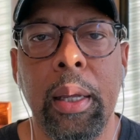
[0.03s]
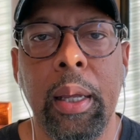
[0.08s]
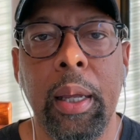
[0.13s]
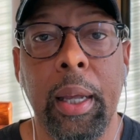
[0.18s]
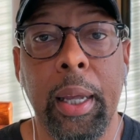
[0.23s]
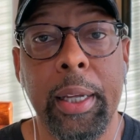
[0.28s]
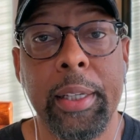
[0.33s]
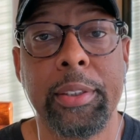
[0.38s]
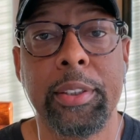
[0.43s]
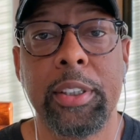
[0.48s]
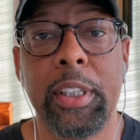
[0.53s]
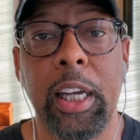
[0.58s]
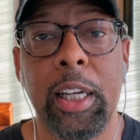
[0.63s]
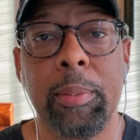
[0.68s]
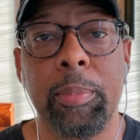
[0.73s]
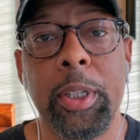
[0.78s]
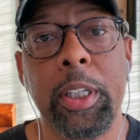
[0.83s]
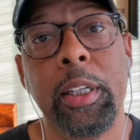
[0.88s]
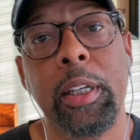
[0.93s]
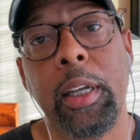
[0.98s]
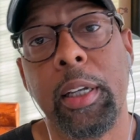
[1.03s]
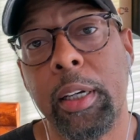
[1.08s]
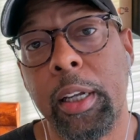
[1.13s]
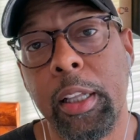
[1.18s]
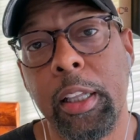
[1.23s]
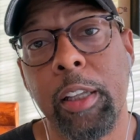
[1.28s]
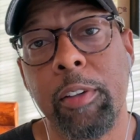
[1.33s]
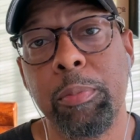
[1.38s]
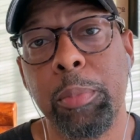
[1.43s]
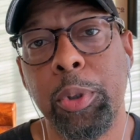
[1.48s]
Hey, it's KB, and I
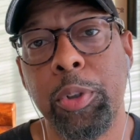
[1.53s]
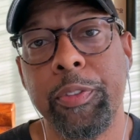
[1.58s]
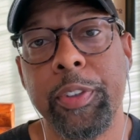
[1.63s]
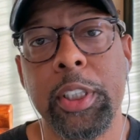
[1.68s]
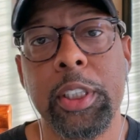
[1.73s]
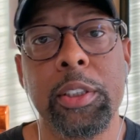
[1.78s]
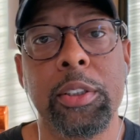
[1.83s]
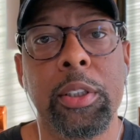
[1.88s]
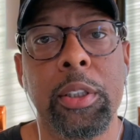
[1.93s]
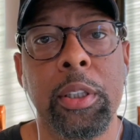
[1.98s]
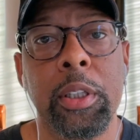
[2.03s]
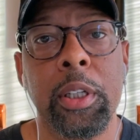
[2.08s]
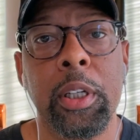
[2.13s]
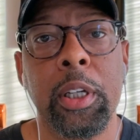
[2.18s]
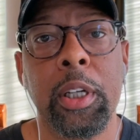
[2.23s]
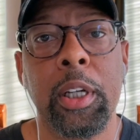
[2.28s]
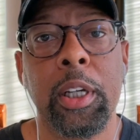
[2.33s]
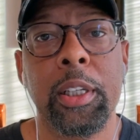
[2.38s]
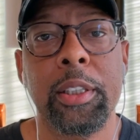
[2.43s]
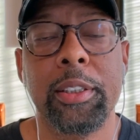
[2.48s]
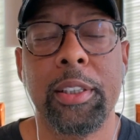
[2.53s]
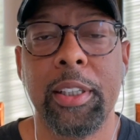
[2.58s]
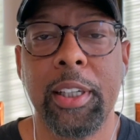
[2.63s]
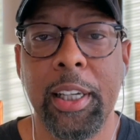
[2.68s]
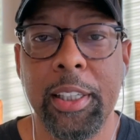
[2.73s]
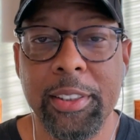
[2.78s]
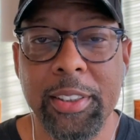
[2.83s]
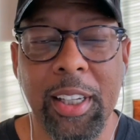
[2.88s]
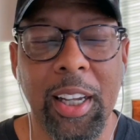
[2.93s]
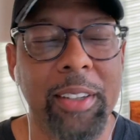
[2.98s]
love movies.
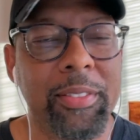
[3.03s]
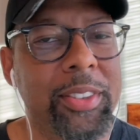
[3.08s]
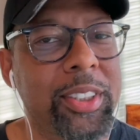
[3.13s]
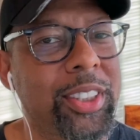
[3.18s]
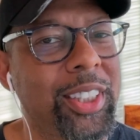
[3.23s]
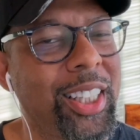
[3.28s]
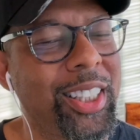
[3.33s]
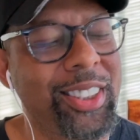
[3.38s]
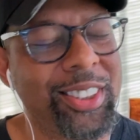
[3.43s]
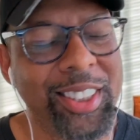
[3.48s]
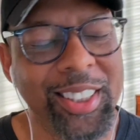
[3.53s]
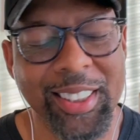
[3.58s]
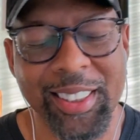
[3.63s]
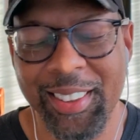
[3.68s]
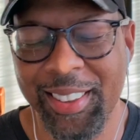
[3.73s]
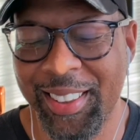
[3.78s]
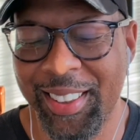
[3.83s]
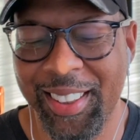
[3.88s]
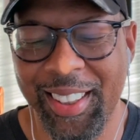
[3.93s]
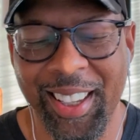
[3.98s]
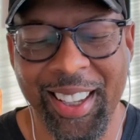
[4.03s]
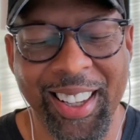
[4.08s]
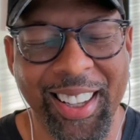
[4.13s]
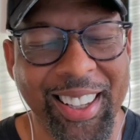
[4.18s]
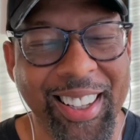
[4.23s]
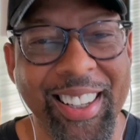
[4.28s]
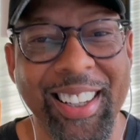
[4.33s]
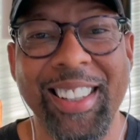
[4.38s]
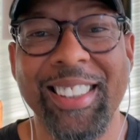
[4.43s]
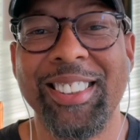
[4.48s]
Today's conversation,
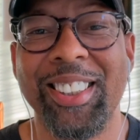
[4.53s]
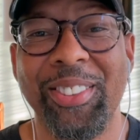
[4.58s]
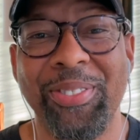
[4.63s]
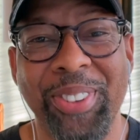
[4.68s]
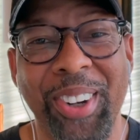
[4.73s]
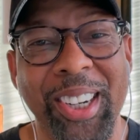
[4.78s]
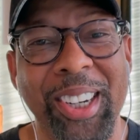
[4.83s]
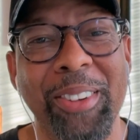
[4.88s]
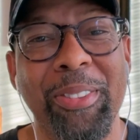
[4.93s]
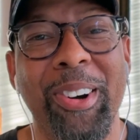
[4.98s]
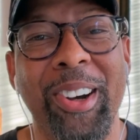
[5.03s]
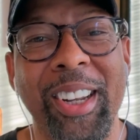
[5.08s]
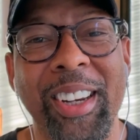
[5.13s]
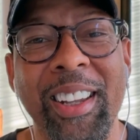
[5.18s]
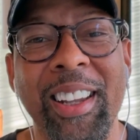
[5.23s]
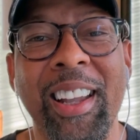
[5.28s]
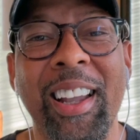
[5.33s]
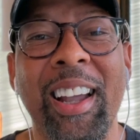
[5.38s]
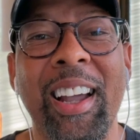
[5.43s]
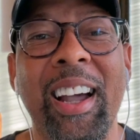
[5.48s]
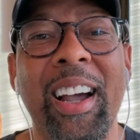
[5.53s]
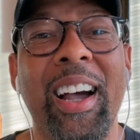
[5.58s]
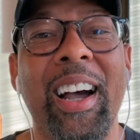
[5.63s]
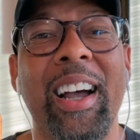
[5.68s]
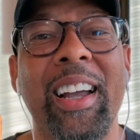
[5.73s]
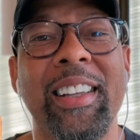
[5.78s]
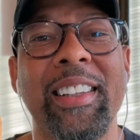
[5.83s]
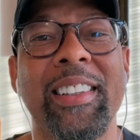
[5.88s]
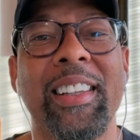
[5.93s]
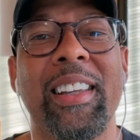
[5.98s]
it's a funny one.
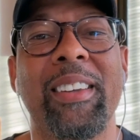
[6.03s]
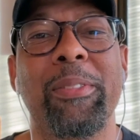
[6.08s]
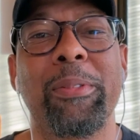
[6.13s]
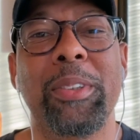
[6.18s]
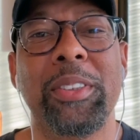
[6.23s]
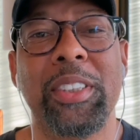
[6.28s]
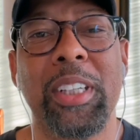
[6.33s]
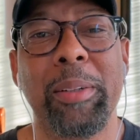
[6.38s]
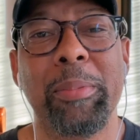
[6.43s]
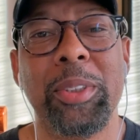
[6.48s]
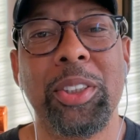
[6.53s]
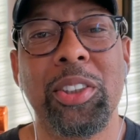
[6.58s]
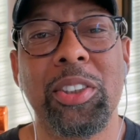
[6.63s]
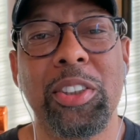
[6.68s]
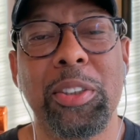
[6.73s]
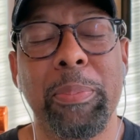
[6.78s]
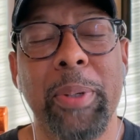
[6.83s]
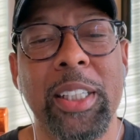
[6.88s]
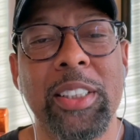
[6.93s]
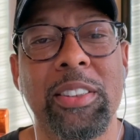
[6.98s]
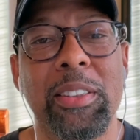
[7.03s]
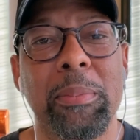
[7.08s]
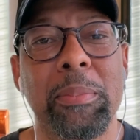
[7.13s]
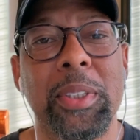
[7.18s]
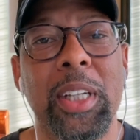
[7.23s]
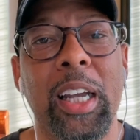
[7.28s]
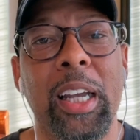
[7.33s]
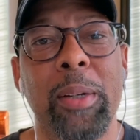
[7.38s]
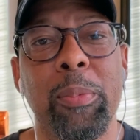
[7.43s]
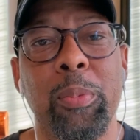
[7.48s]
I was able to spend some
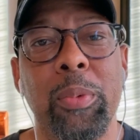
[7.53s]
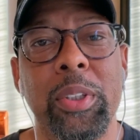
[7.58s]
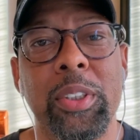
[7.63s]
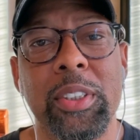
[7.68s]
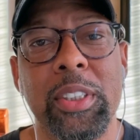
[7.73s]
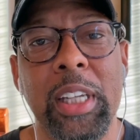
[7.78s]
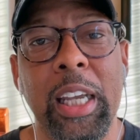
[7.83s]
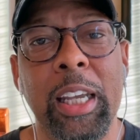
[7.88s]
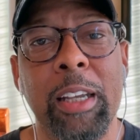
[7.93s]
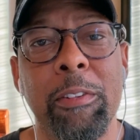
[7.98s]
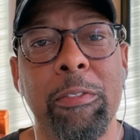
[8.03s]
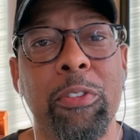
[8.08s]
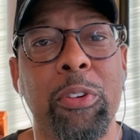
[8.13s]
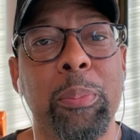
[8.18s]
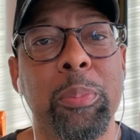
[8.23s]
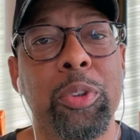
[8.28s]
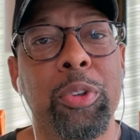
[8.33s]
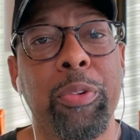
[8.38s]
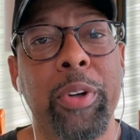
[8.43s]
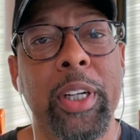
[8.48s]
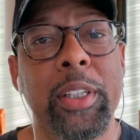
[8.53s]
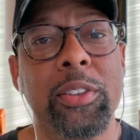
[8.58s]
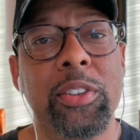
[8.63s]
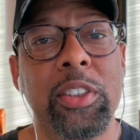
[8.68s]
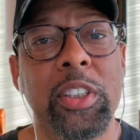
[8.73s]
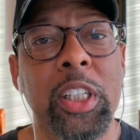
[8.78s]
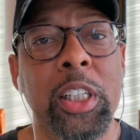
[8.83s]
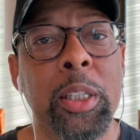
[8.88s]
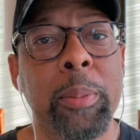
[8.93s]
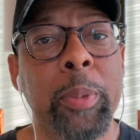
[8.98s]
time with Dave from Durant
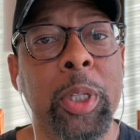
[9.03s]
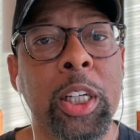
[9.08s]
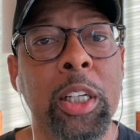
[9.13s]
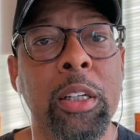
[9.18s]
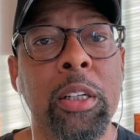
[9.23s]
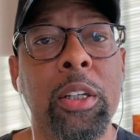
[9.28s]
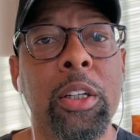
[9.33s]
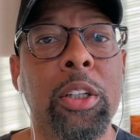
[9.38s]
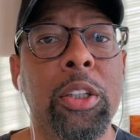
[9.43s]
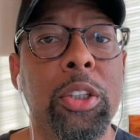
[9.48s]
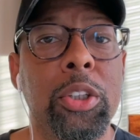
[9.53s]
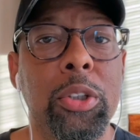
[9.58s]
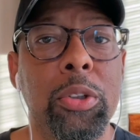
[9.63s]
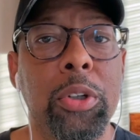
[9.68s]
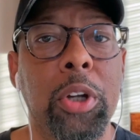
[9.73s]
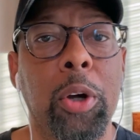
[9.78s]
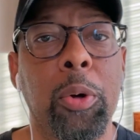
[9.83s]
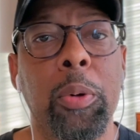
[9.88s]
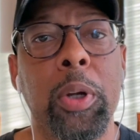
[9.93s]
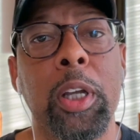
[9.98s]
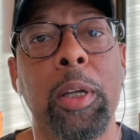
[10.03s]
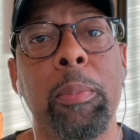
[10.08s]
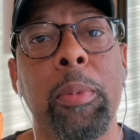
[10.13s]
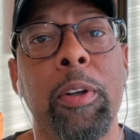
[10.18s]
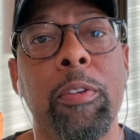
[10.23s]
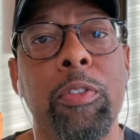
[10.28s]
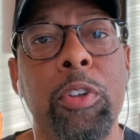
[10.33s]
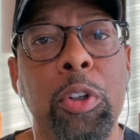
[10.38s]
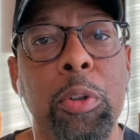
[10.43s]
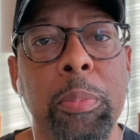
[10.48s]
Cinema. You know him
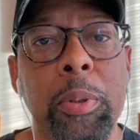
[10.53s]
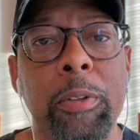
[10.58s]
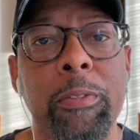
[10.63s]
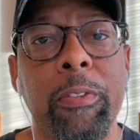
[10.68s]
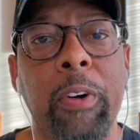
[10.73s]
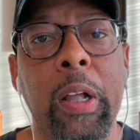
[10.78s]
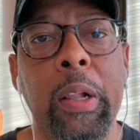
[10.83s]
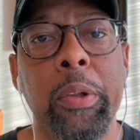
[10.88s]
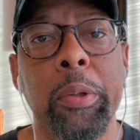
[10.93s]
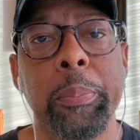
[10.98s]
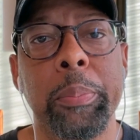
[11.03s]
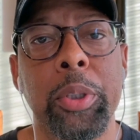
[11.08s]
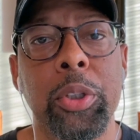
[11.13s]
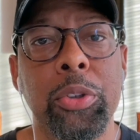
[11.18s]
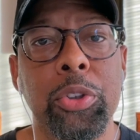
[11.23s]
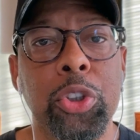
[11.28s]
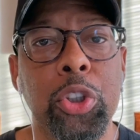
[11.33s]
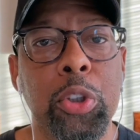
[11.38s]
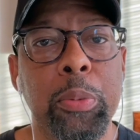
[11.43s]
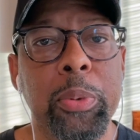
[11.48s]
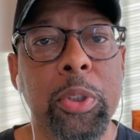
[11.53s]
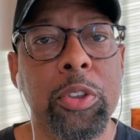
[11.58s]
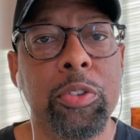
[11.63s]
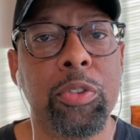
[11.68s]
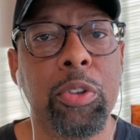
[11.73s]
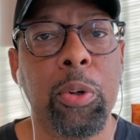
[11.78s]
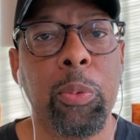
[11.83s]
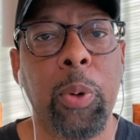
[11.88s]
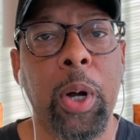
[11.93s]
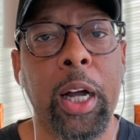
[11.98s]
if you've been following BlueTubers
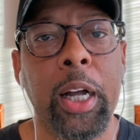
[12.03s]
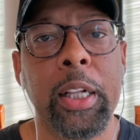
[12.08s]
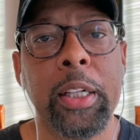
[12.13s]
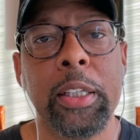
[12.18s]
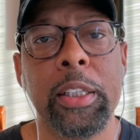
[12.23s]
for a while.